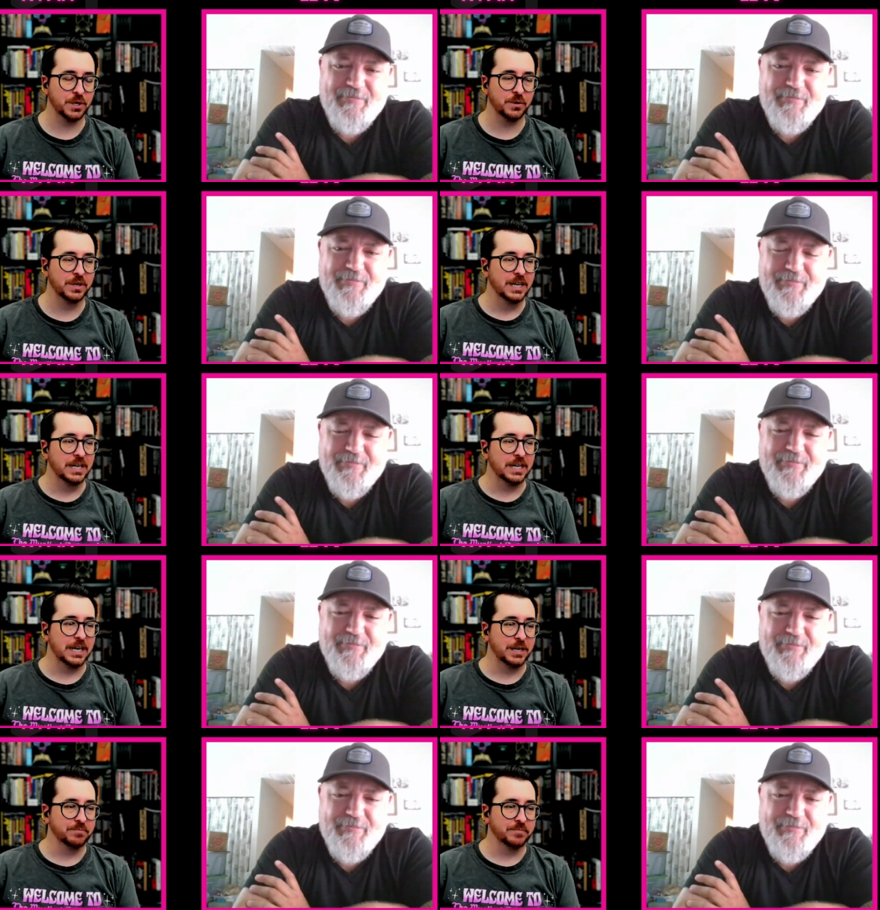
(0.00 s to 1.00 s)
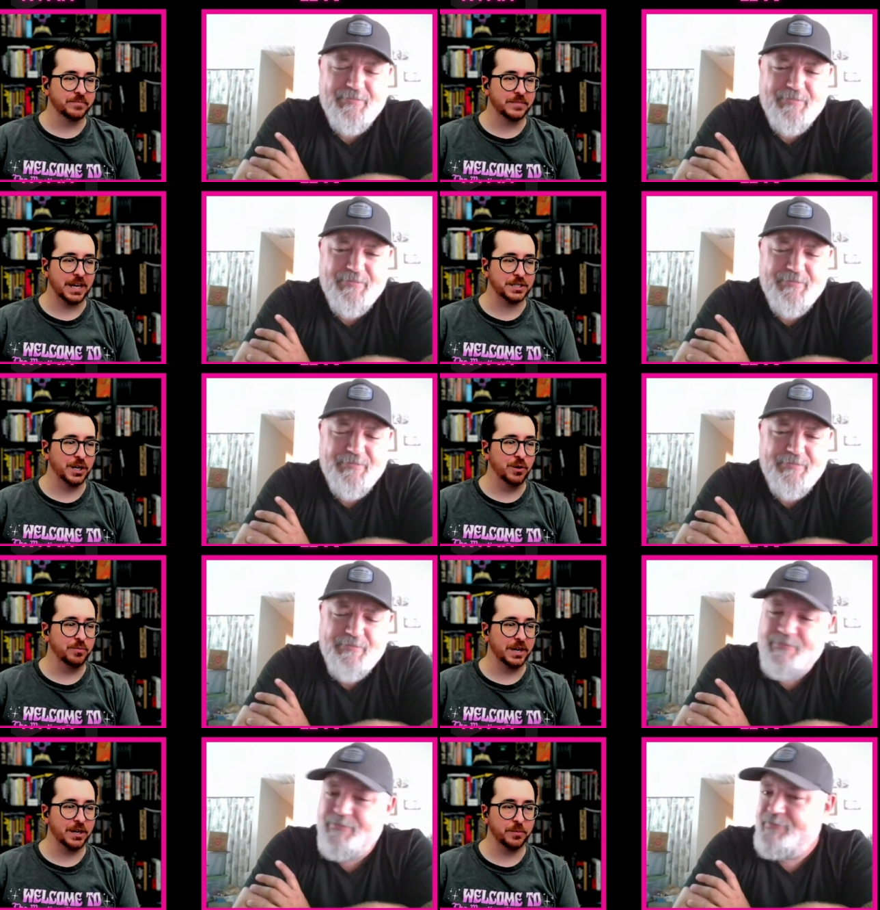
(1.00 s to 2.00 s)
Speaker 1: So um, gosh, I hope
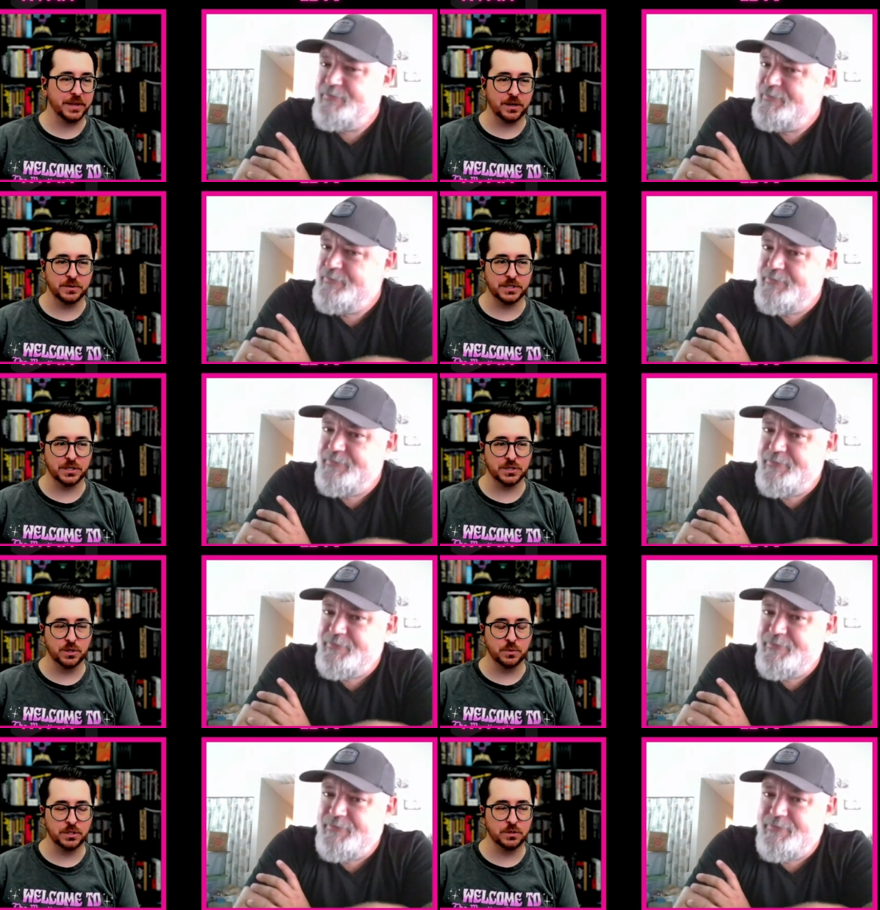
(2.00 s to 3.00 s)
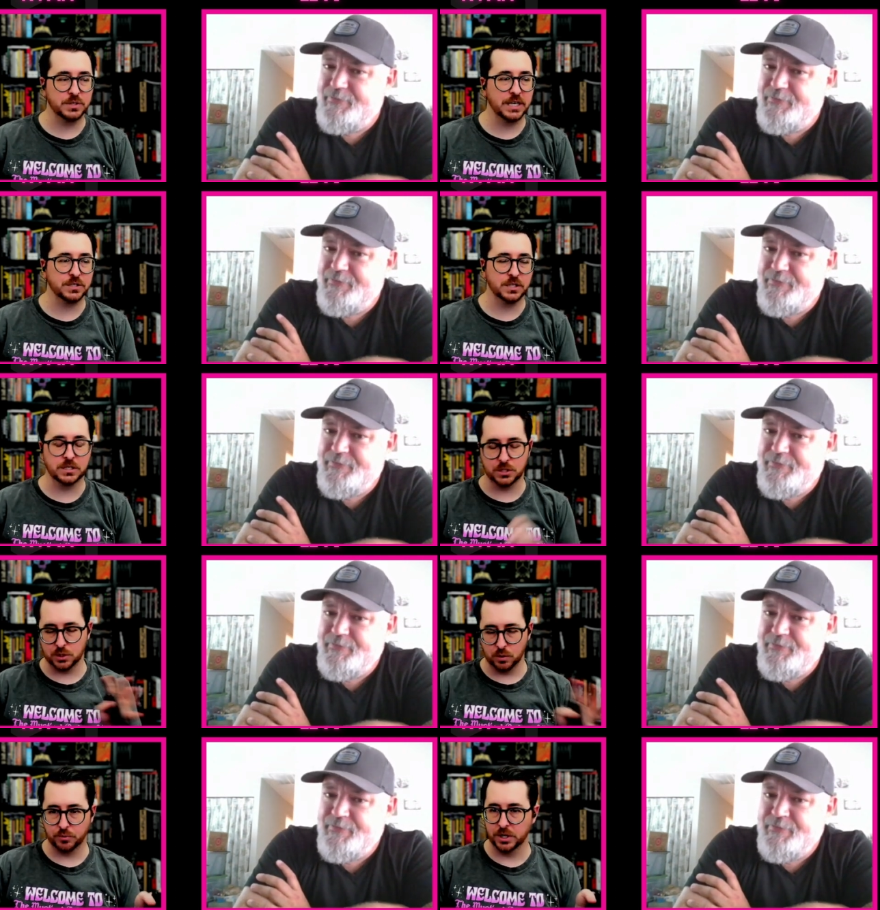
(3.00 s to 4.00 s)
I hope that goes there. So you said it's a it's a
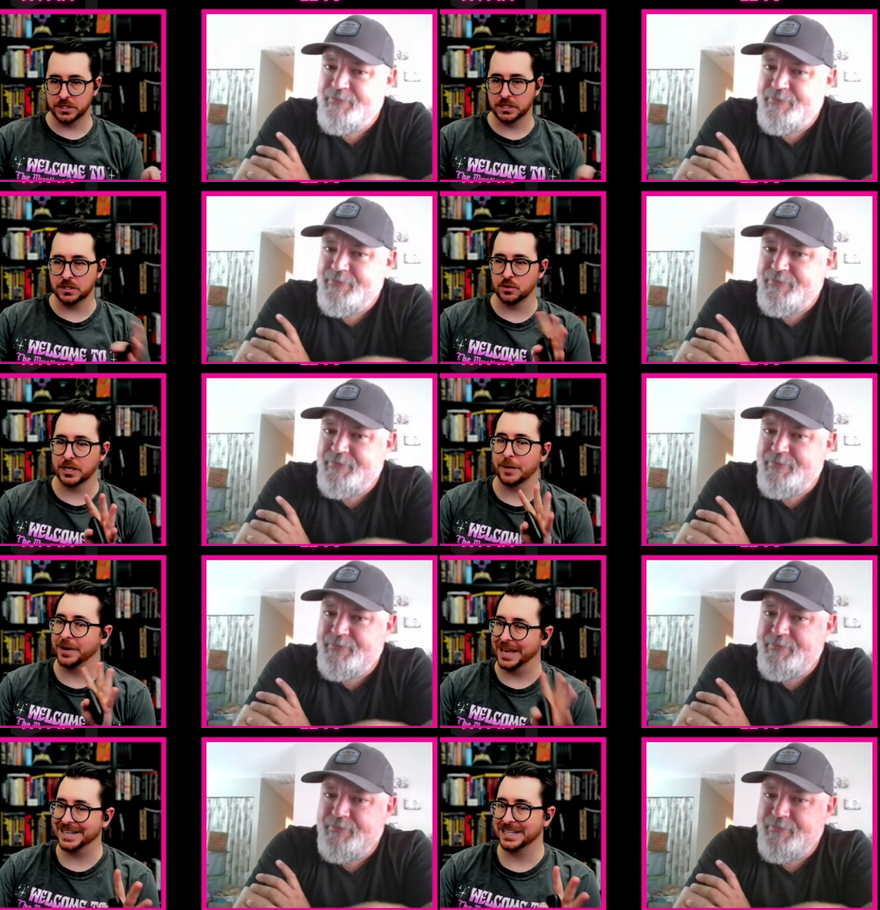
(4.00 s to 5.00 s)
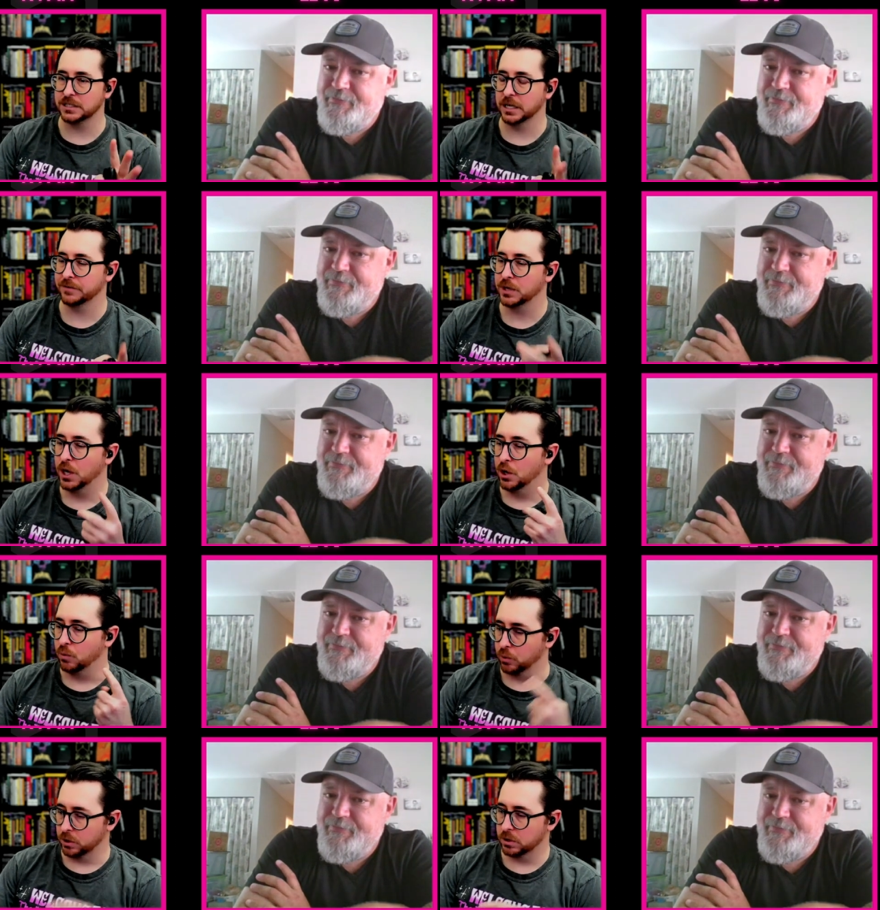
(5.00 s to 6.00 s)
short project. This only got about eight days left.
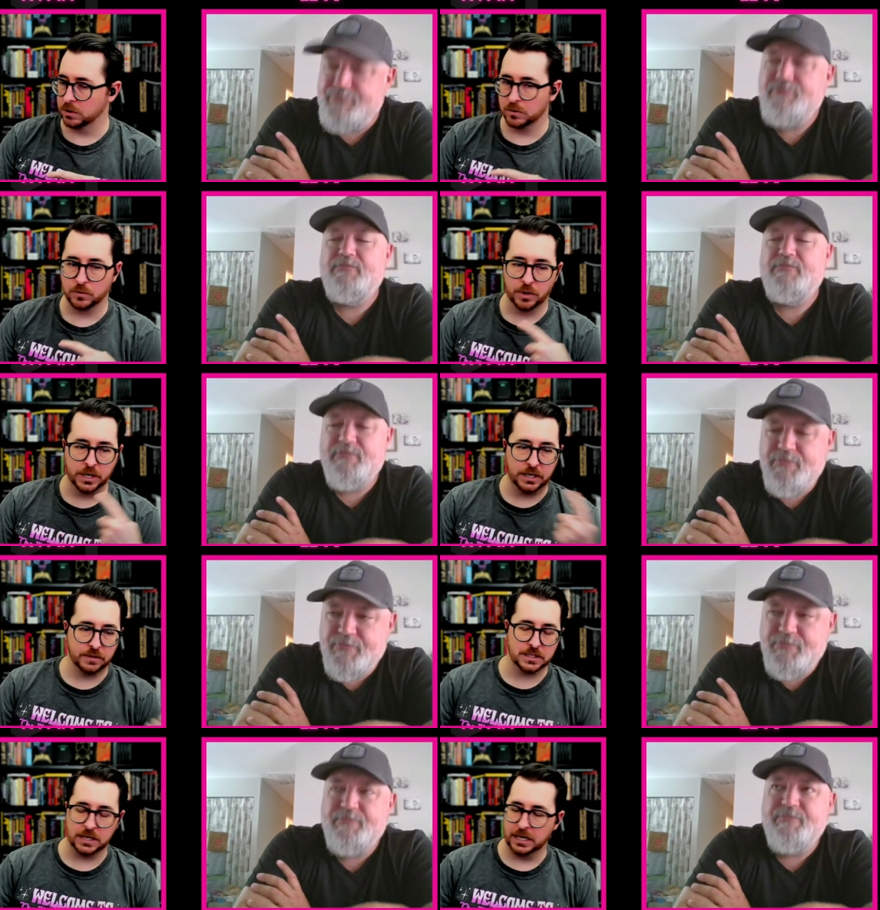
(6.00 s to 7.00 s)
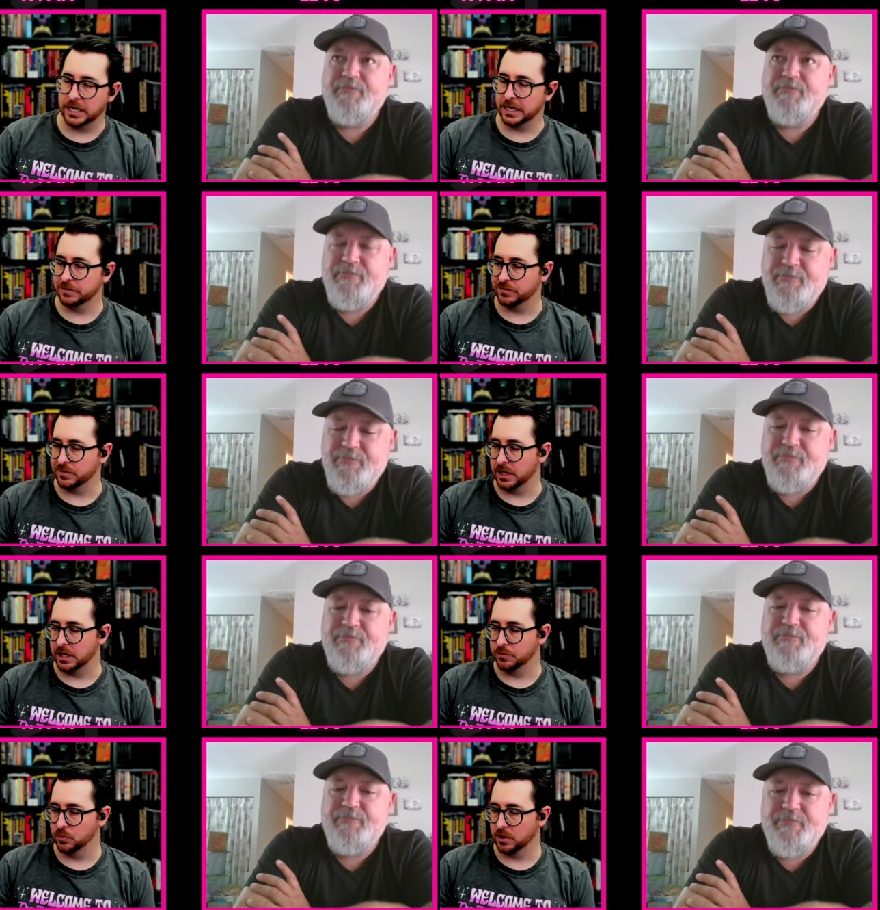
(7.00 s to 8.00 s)
We're running this live.
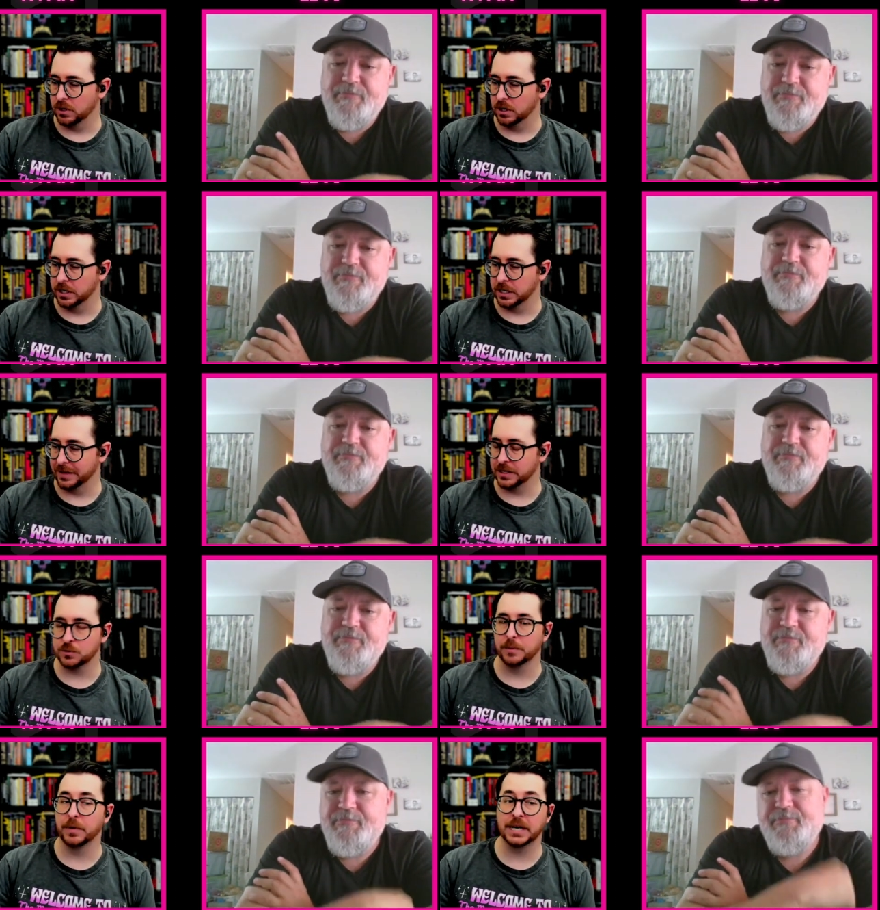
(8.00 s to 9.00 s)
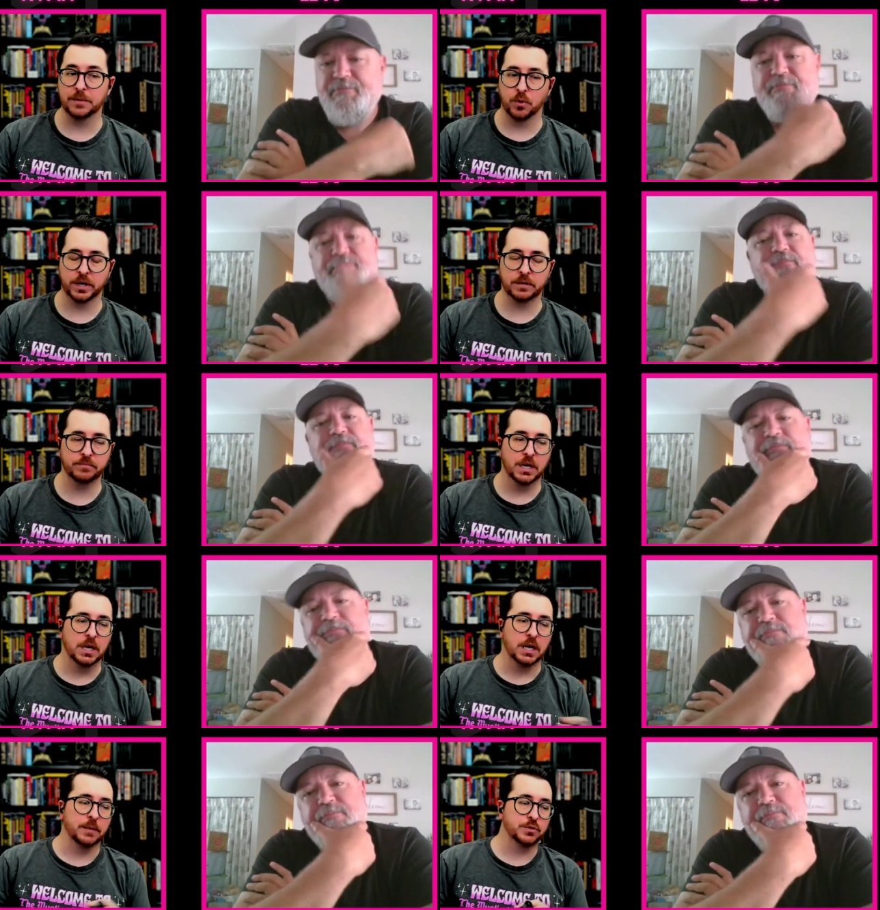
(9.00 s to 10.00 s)
Um, we're on I think it's what Monday morning.
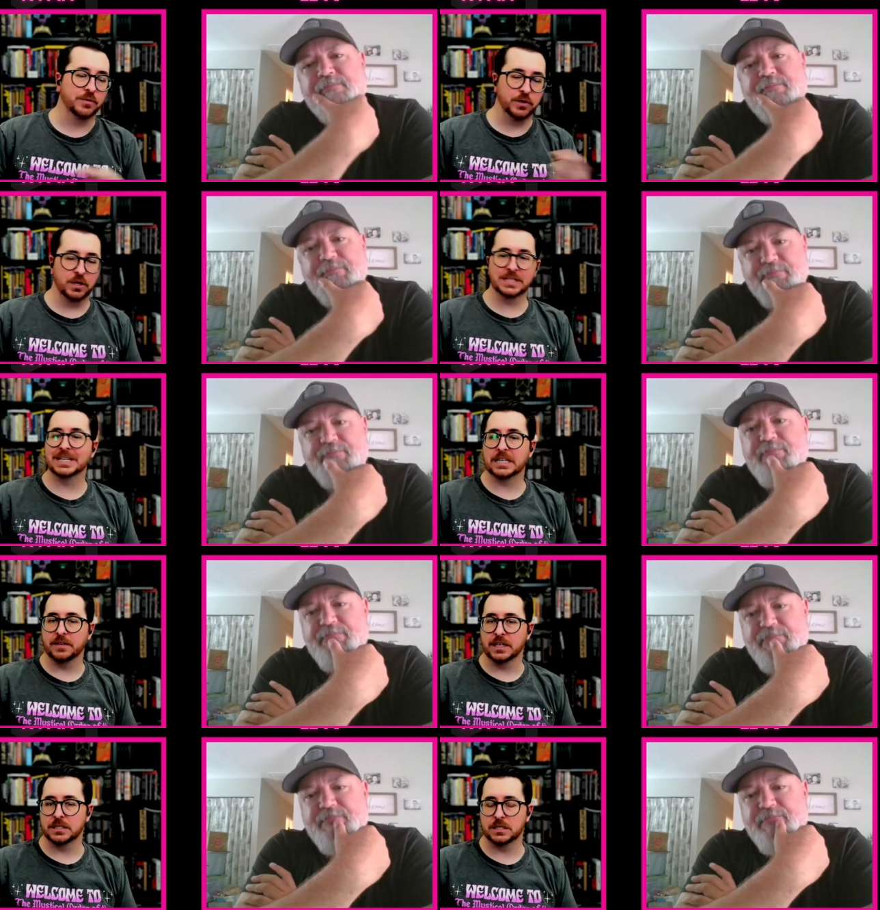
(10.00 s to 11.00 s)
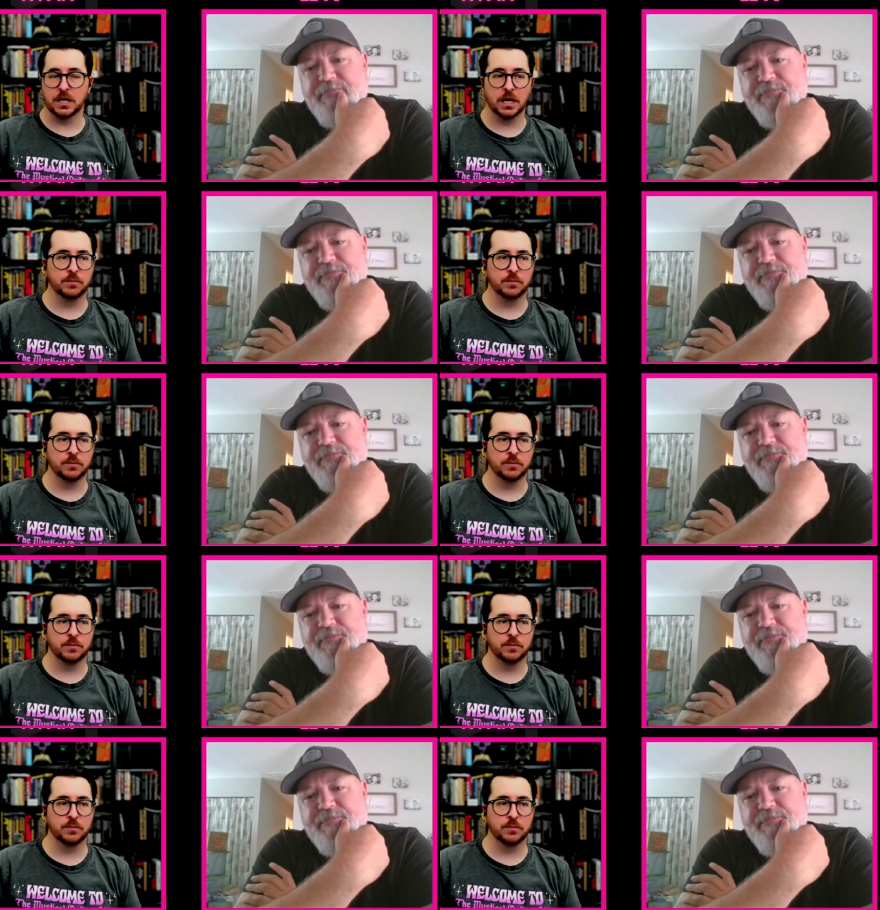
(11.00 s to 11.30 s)
Um, so if you're listening to this,